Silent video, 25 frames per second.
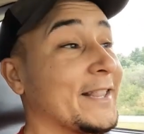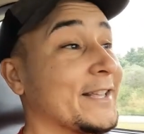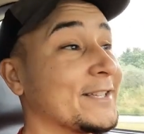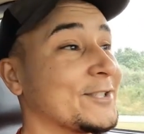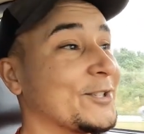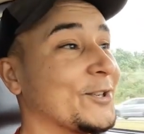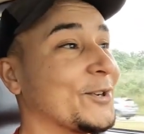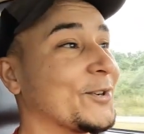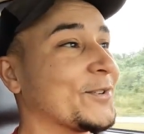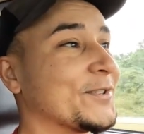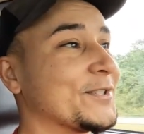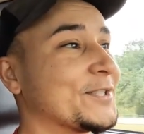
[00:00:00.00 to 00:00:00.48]

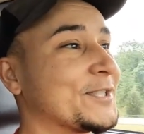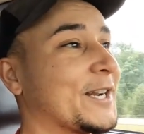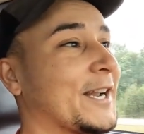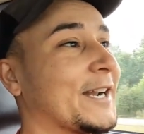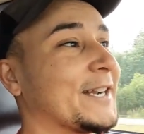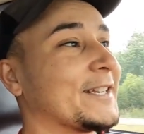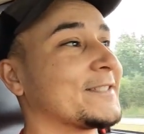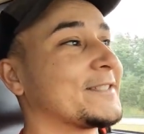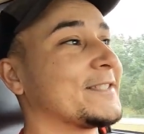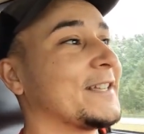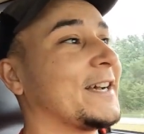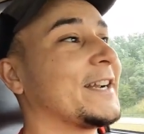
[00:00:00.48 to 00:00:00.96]
That's the only reason
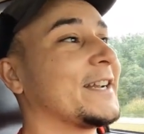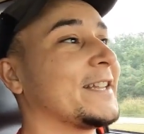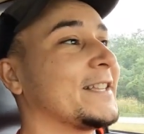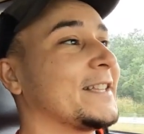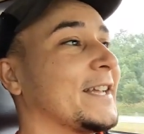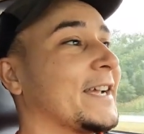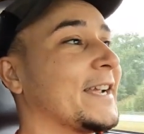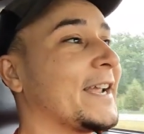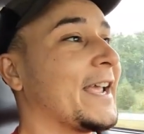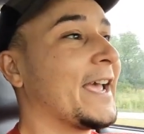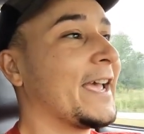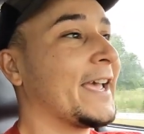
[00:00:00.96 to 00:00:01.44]
I decided,
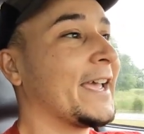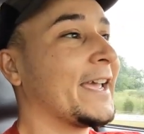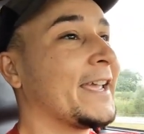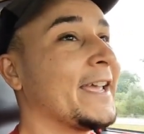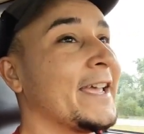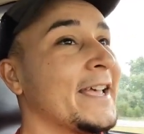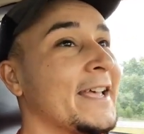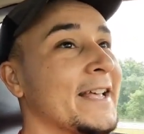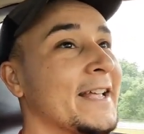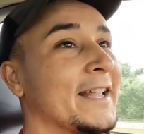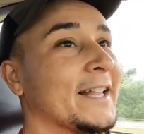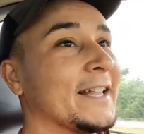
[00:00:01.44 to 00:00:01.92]
like, hey,
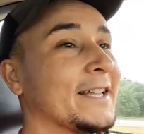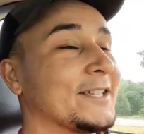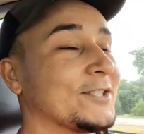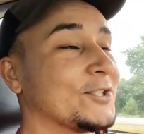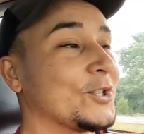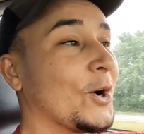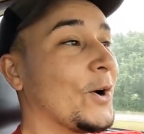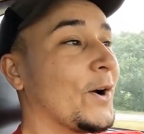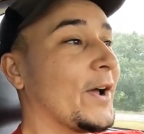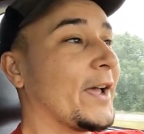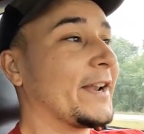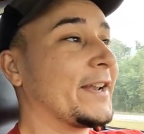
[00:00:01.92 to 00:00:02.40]
let's
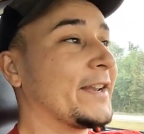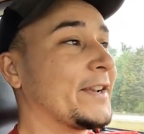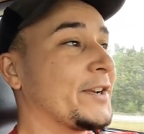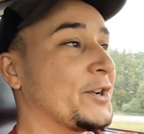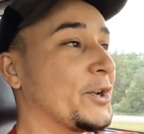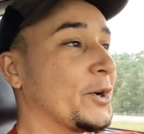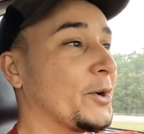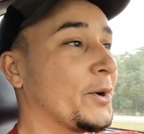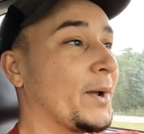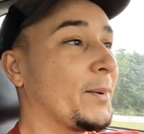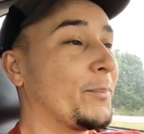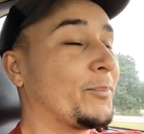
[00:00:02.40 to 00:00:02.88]
go ahead and
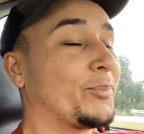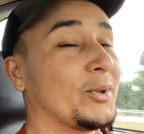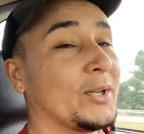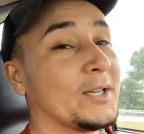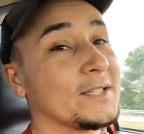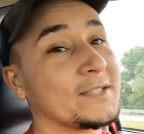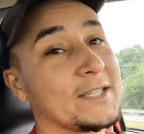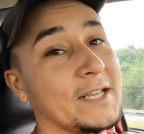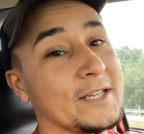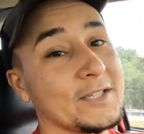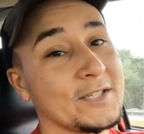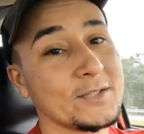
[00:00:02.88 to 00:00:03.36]
do it.
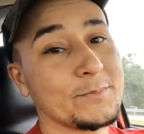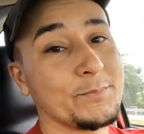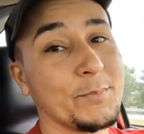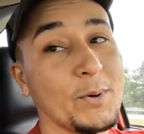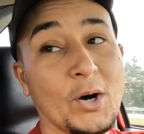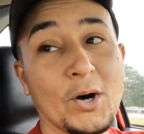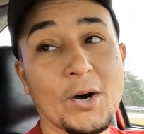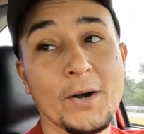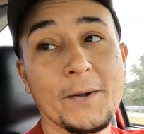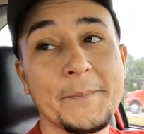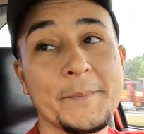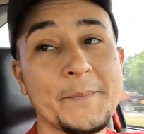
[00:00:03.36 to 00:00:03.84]
Plus, I just
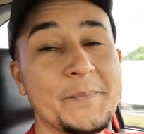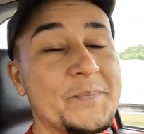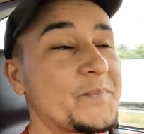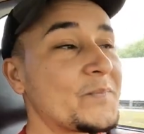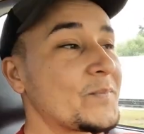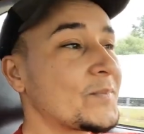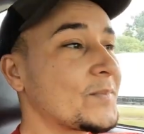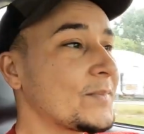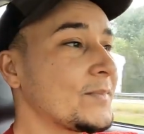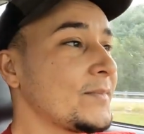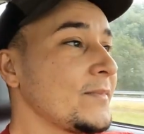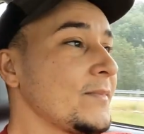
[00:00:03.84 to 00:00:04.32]
bought
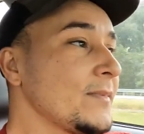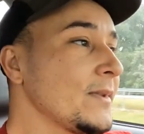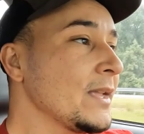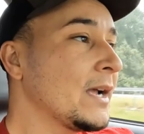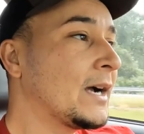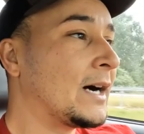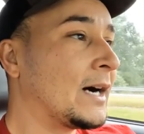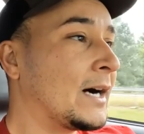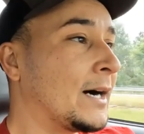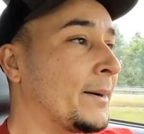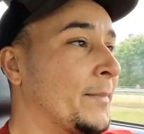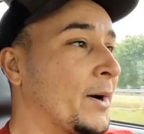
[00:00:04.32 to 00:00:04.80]

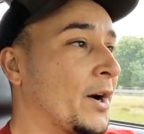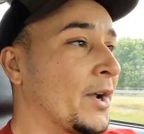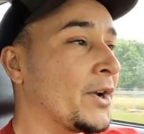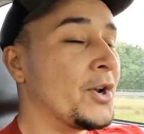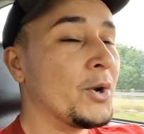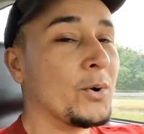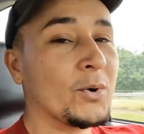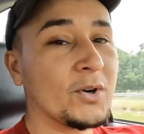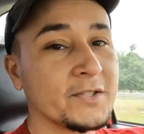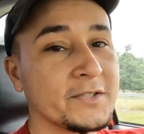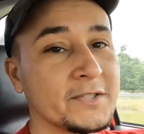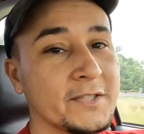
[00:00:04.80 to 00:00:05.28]
a
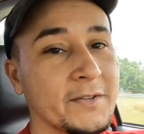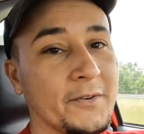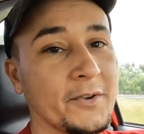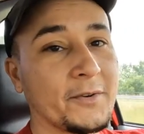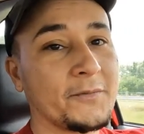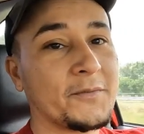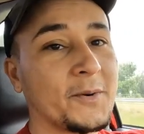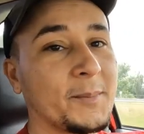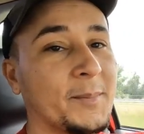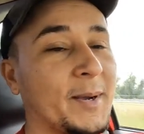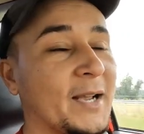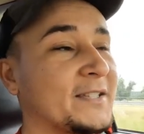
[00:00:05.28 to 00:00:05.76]
newer Civic
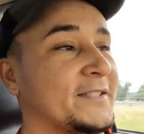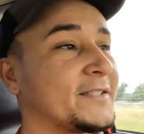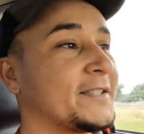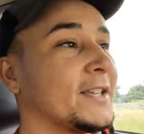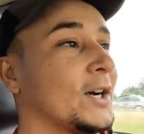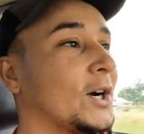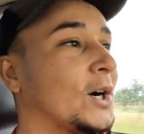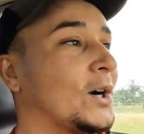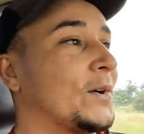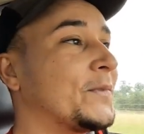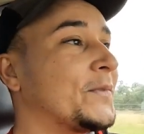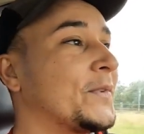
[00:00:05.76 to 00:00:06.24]
for
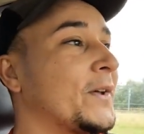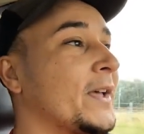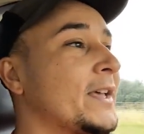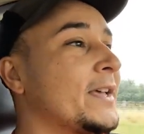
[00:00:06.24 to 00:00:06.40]
myself.